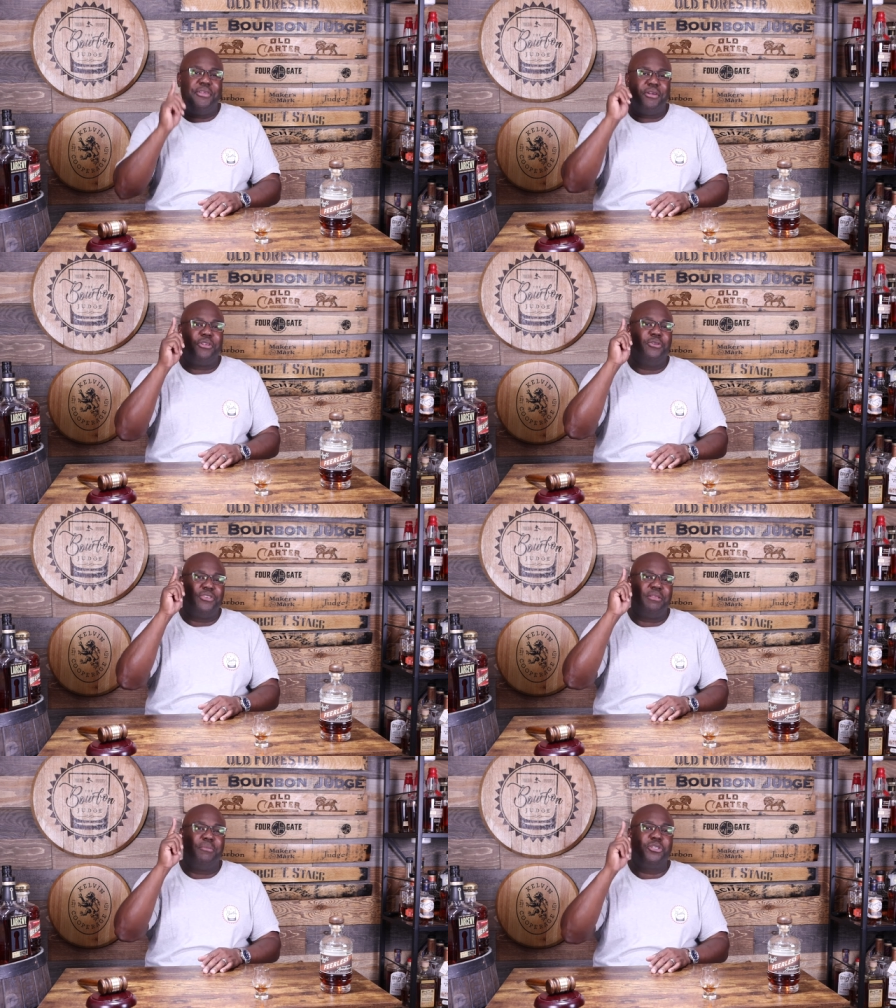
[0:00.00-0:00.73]
they're
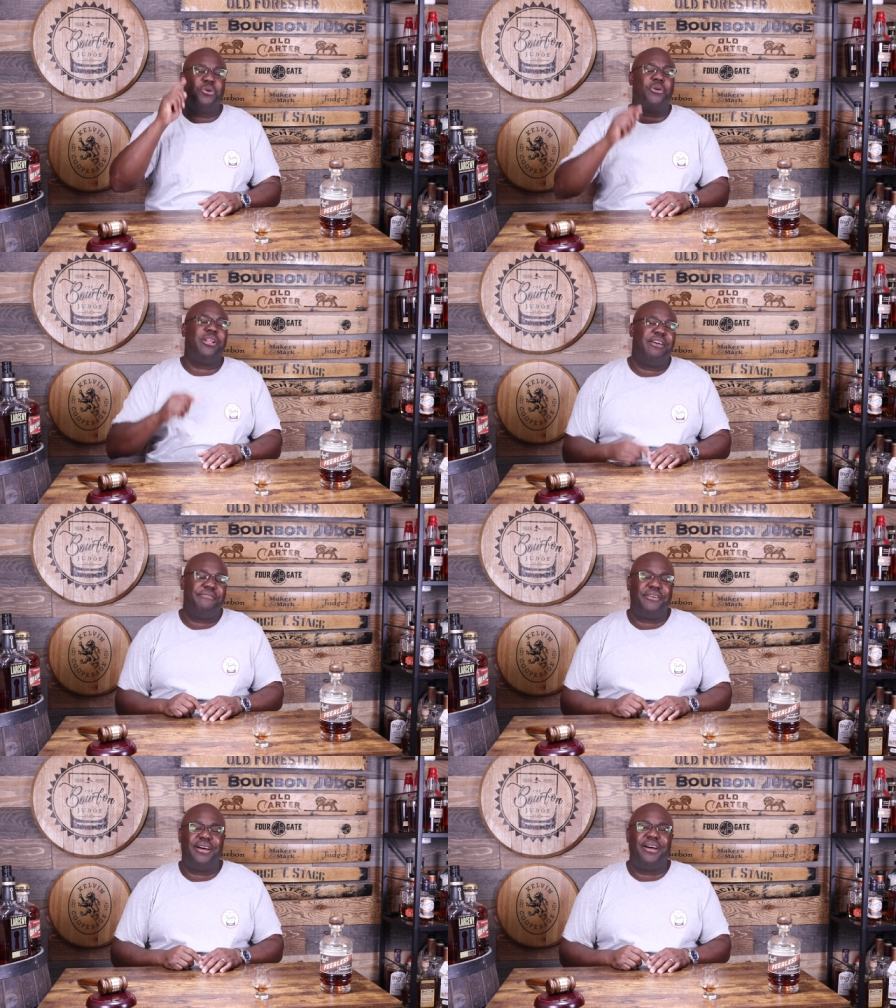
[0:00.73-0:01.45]
using the majority
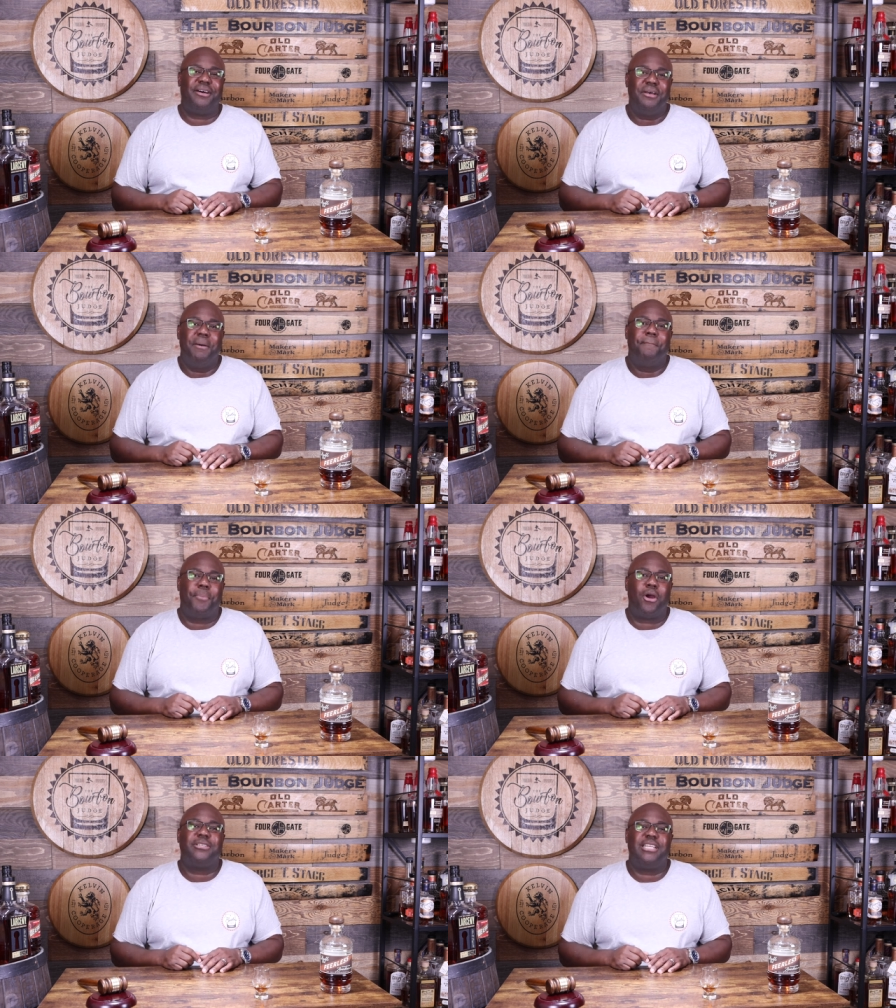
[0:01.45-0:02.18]
of uh,
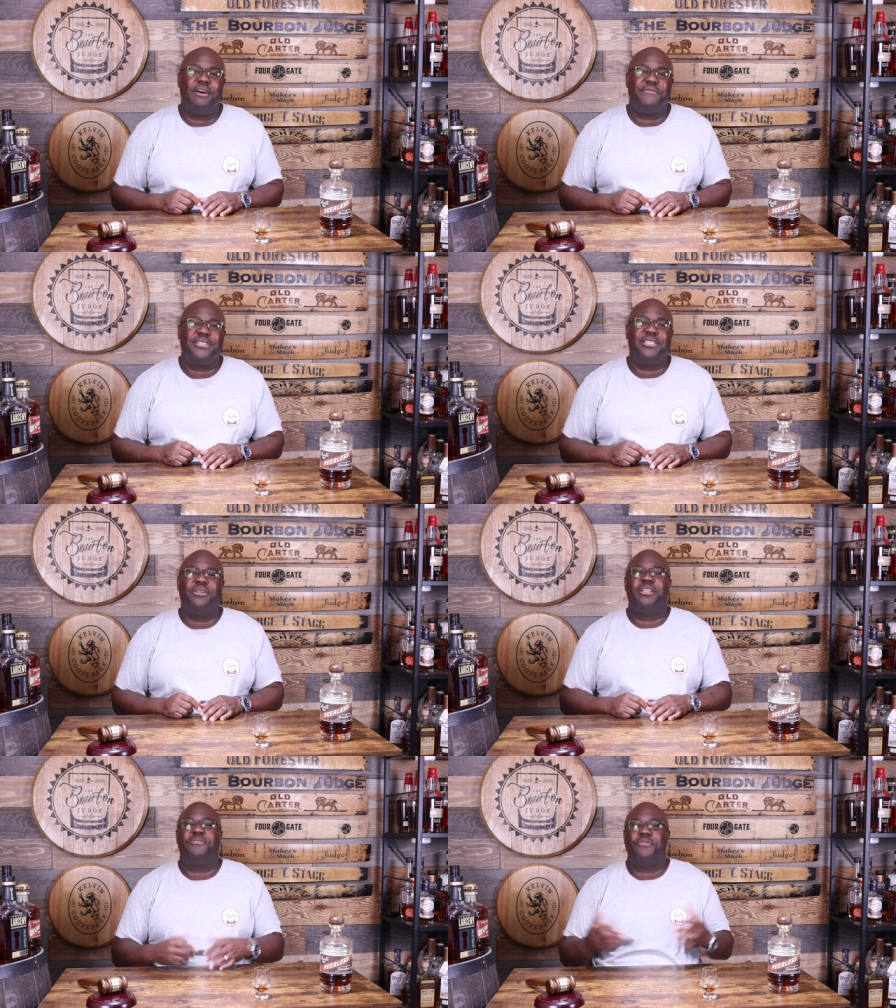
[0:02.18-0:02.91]
Bardstown
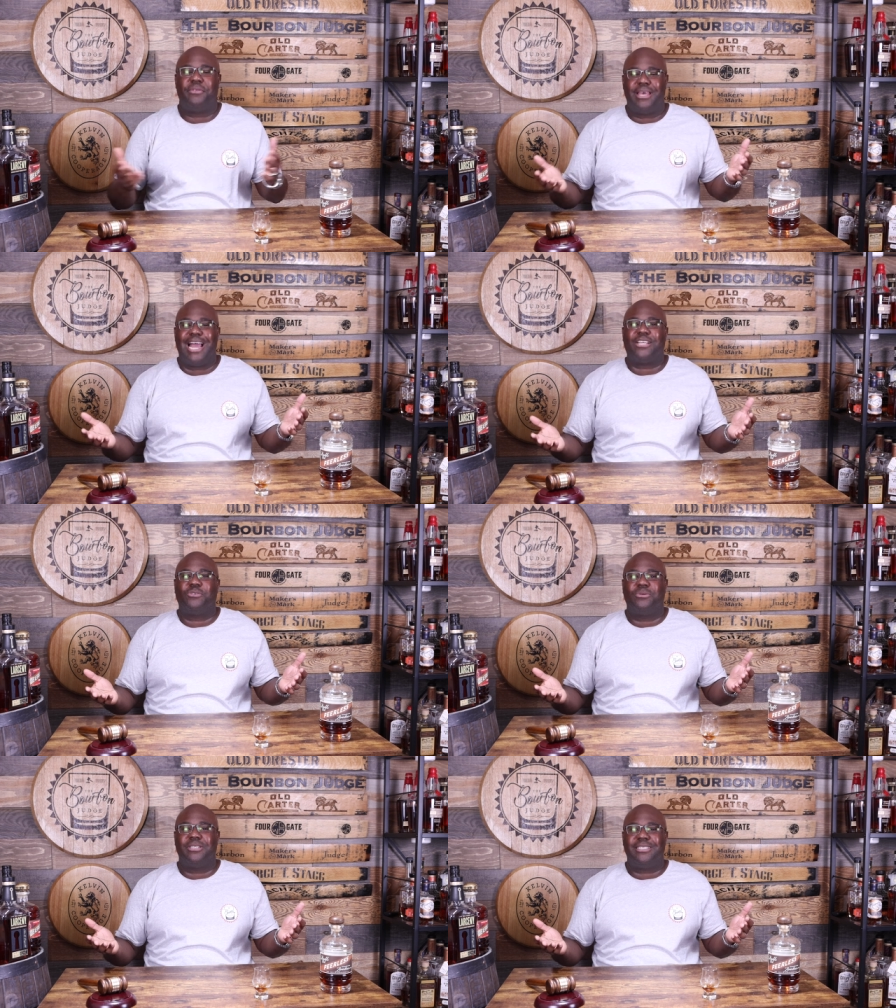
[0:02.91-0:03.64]
facilities for the
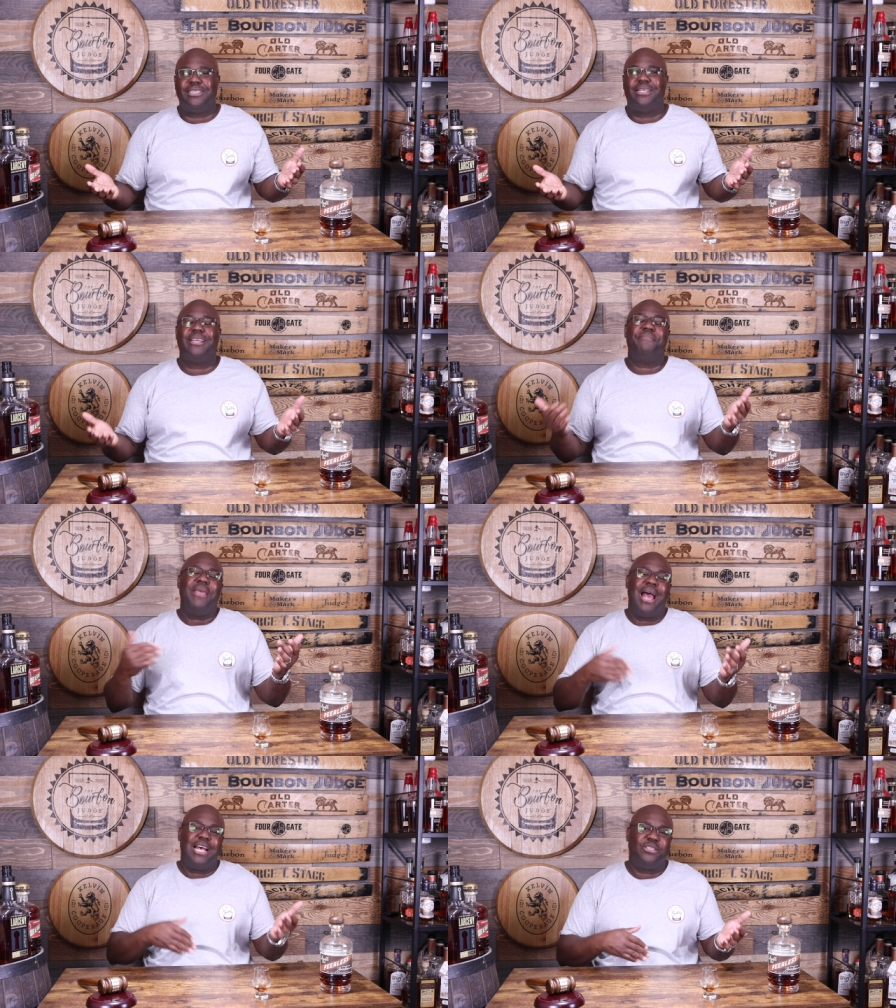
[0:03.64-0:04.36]
actual distilling
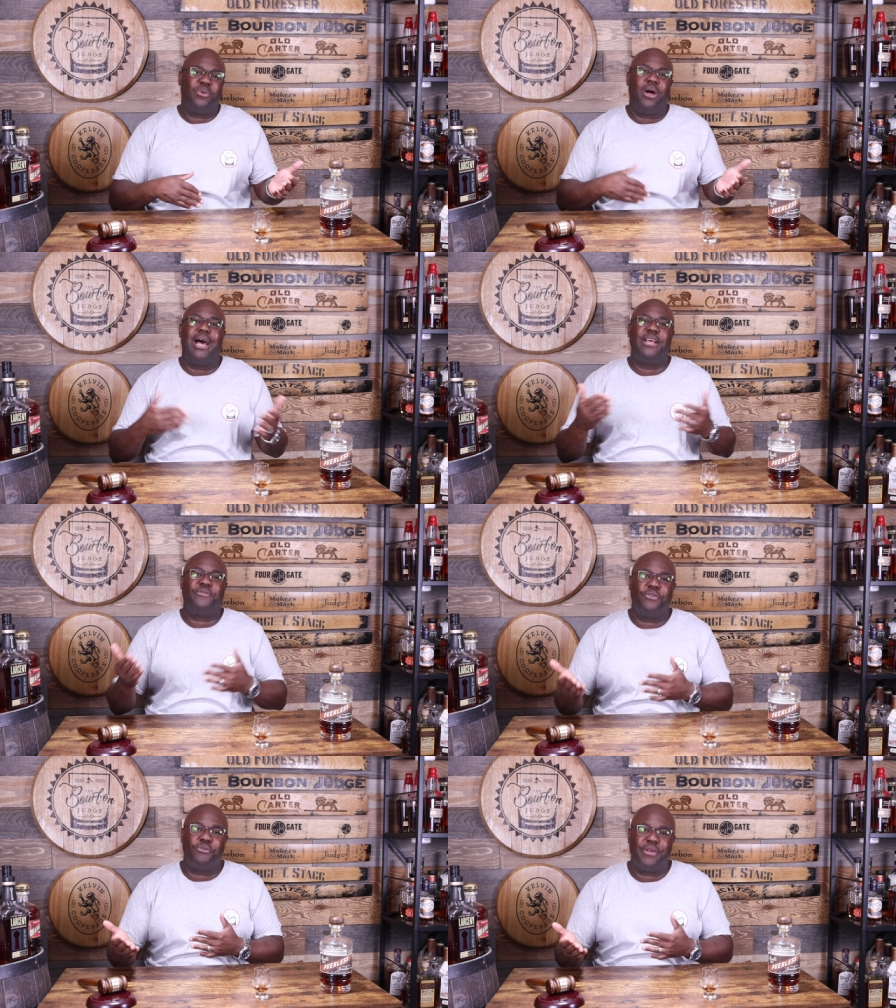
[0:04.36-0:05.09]
as well
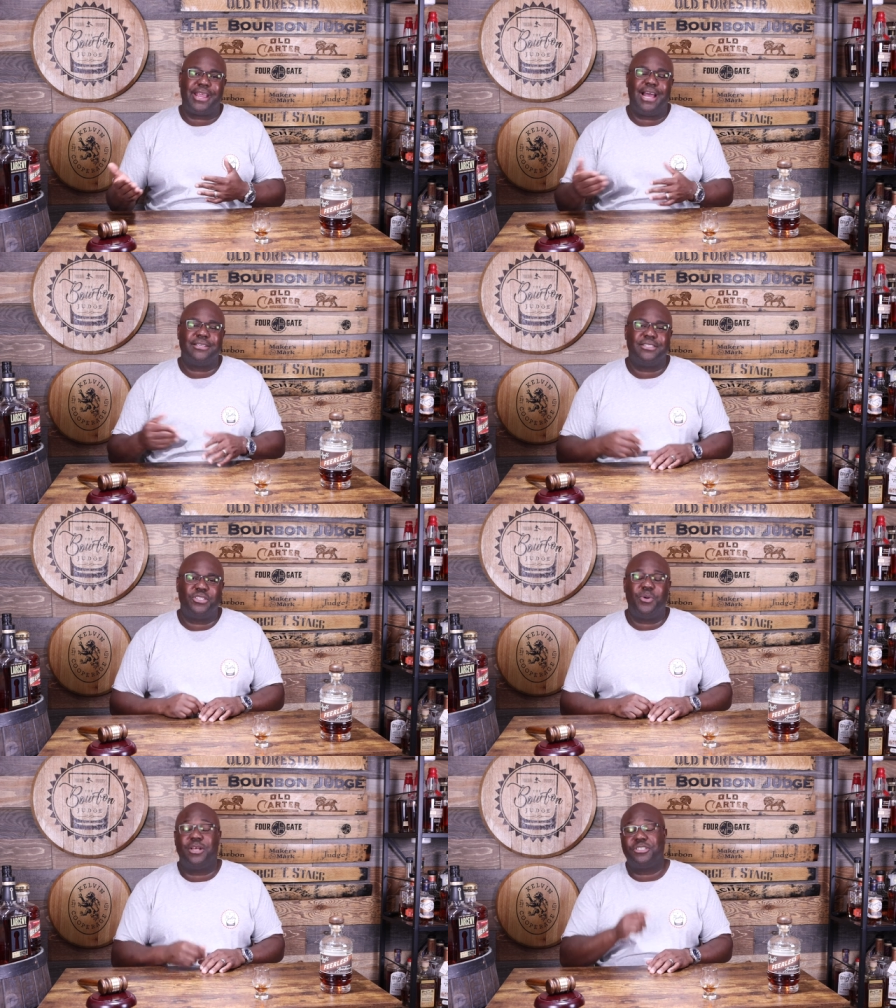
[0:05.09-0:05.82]
as for the rickhouse
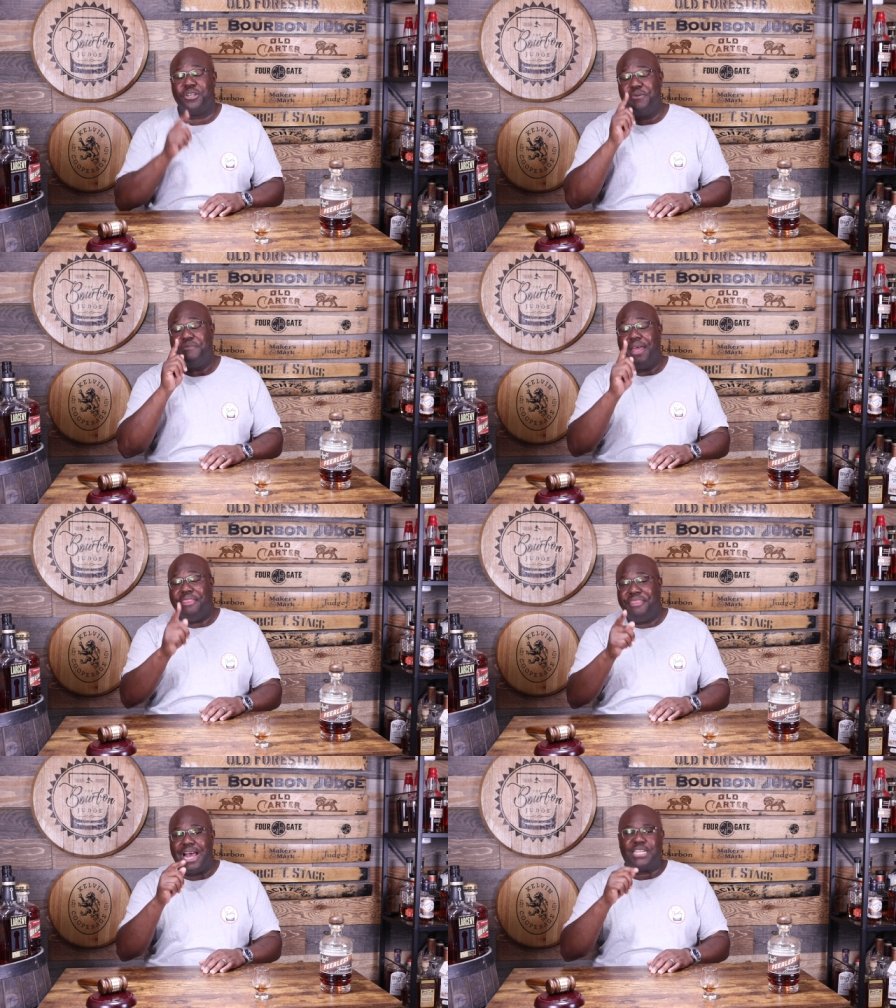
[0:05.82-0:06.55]
as well. So
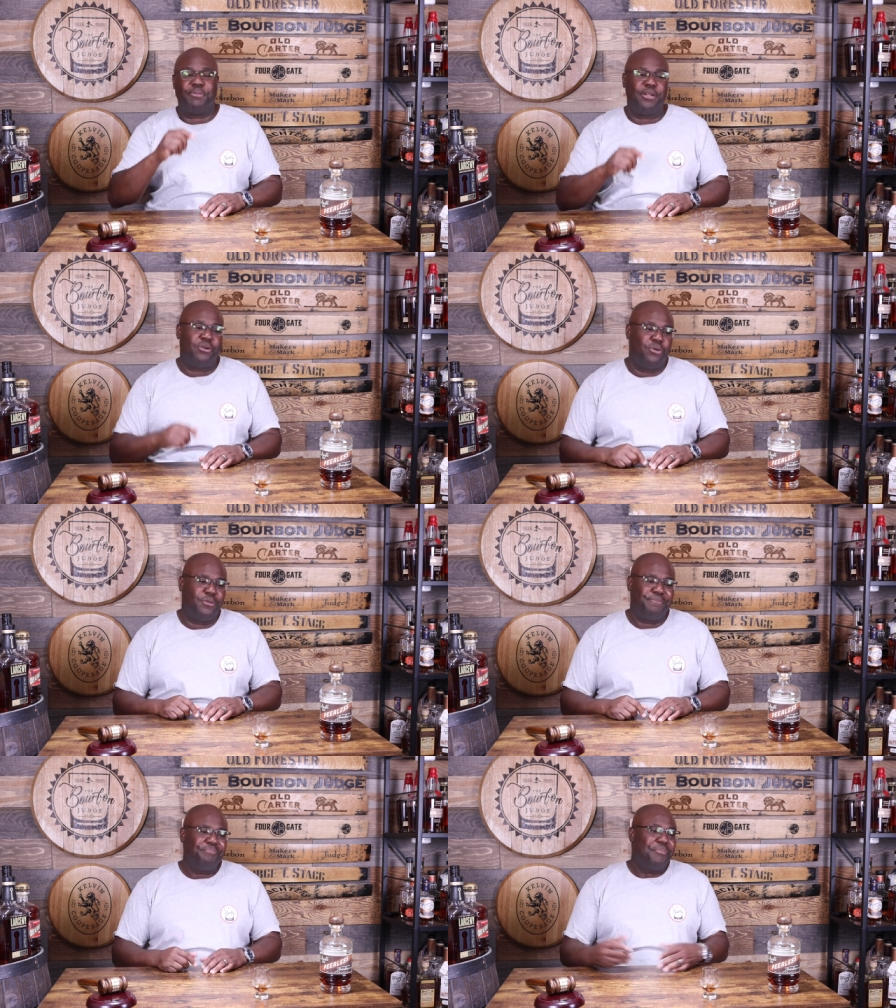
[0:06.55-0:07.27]
that's pretty
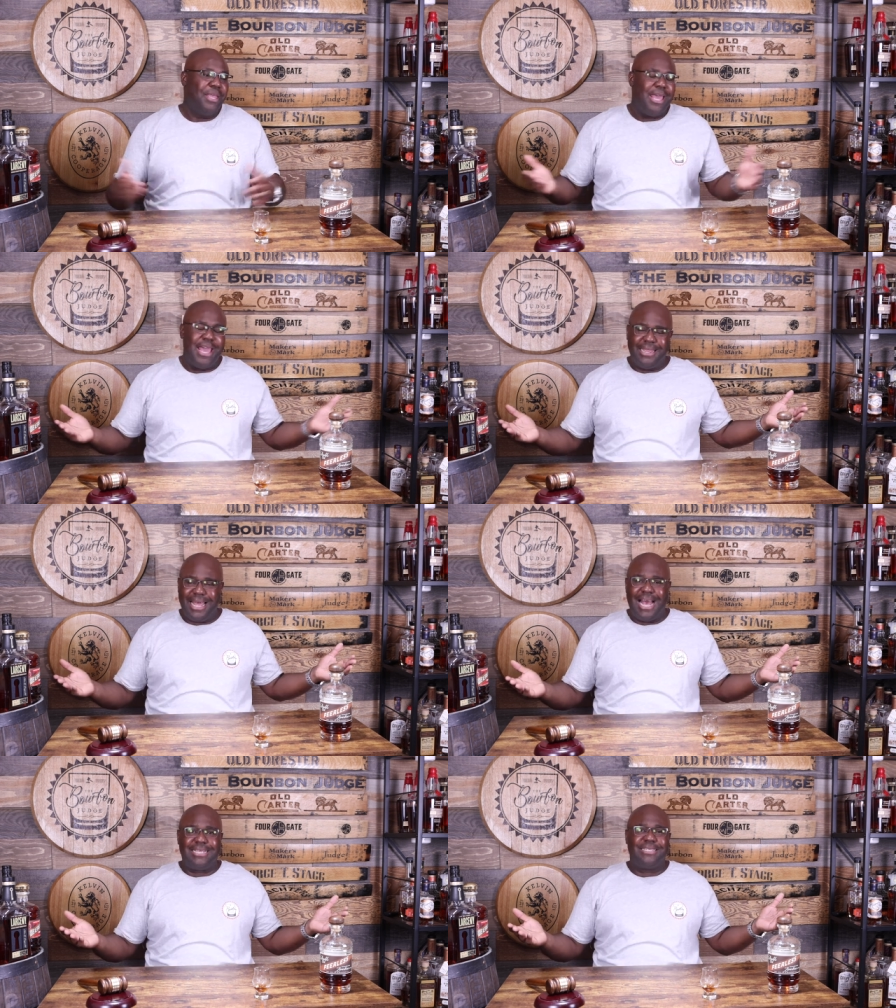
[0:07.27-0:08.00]
cool. And
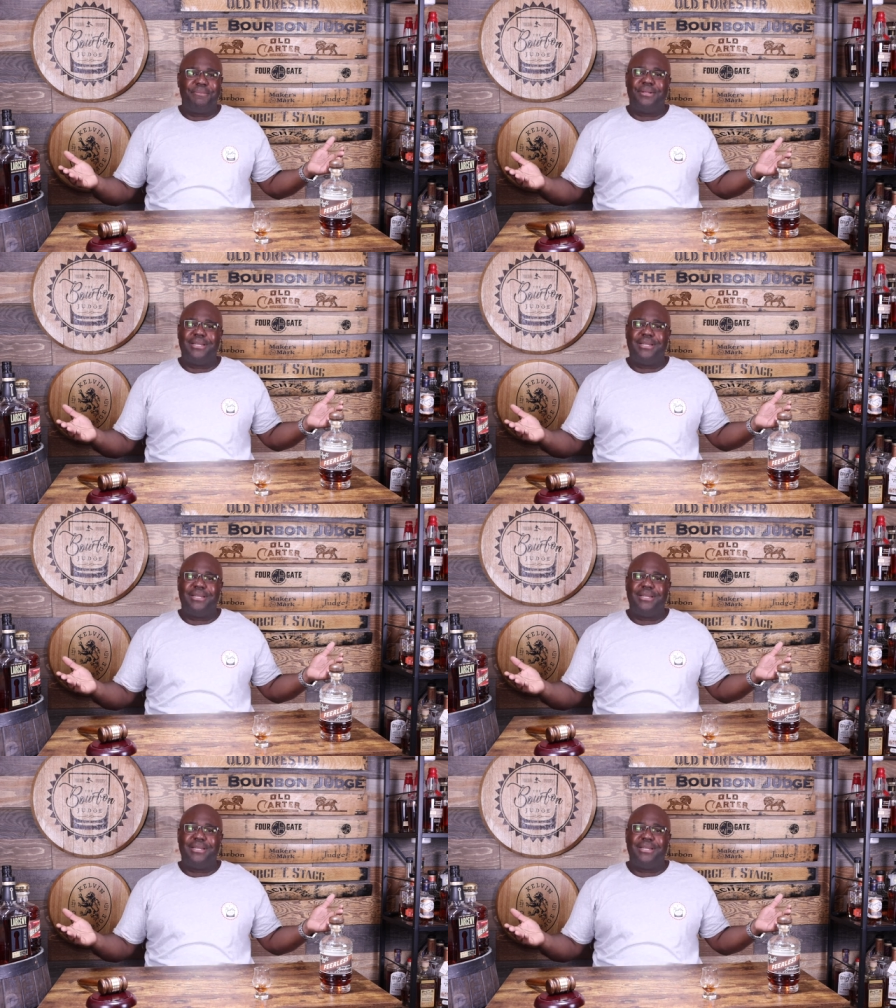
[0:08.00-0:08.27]
last thing